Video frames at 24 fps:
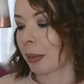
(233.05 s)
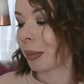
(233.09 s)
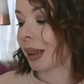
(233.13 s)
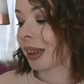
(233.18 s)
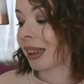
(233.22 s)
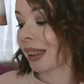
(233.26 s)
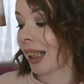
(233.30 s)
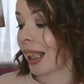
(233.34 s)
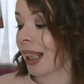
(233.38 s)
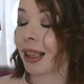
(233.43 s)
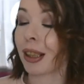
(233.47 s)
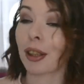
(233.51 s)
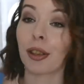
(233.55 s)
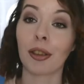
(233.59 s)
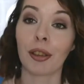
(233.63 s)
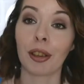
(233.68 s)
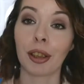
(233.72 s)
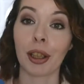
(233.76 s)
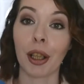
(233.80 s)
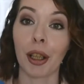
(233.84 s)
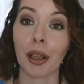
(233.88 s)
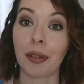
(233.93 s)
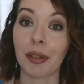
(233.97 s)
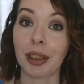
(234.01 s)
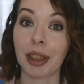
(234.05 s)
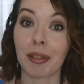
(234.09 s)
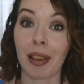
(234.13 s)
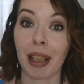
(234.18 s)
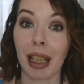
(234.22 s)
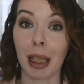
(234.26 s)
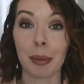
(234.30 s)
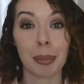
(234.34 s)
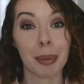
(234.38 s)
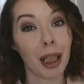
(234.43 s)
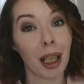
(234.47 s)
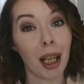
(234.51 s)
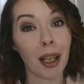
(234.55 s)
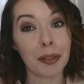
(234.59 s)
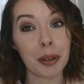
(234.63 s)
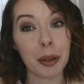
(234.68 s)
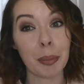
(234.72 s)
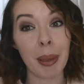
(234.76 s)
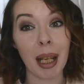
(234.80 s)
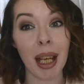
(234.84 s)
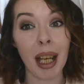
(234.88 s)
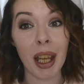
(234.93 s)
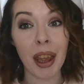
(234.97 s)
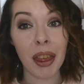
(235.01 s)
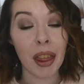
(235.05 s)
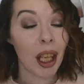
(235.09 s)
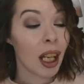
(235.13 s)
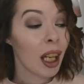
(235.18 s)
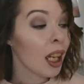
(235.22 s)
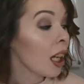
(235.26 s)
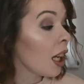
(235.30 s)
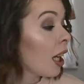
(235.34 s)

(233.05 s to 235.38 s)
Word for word: a mistake or an overdeveloped afterbirth.